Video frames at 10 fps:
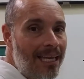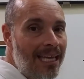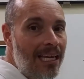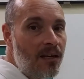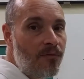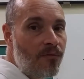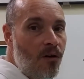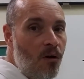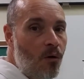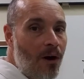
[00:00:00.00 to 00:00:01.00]
Ils
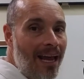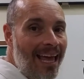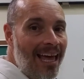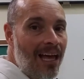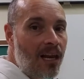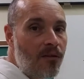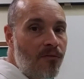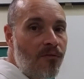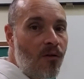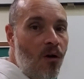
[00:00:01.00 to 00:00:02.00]
font or elles
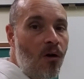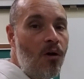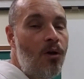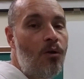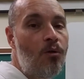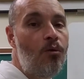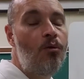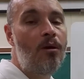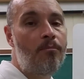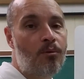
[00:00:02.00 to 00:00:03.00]
font
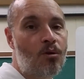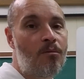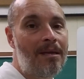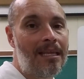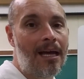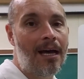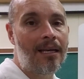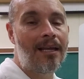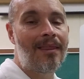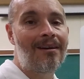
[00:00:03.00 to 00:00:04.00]
une promenade.
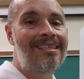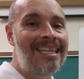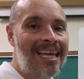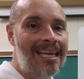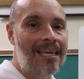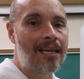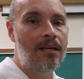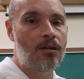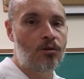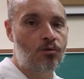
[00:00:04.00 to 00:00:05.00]
They're taking
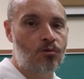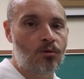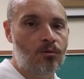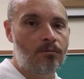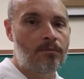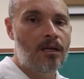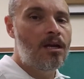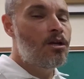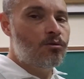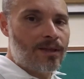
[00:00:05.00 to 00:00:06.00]
a stroll.
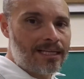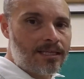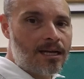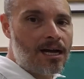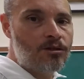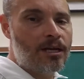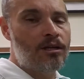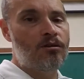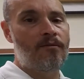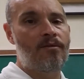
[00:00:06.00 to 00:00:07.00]
So that's the
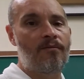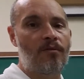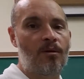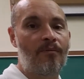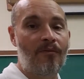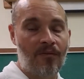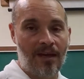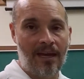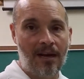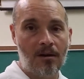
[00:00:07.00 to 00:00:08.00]
conjugation of the verb
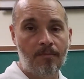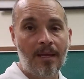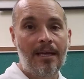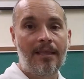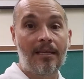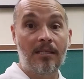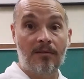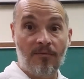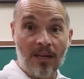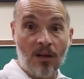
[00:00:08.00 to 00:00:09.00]
faire. This is
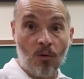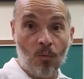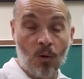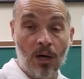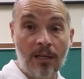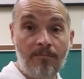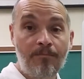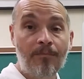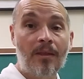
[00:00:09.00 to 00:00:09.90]
video 1.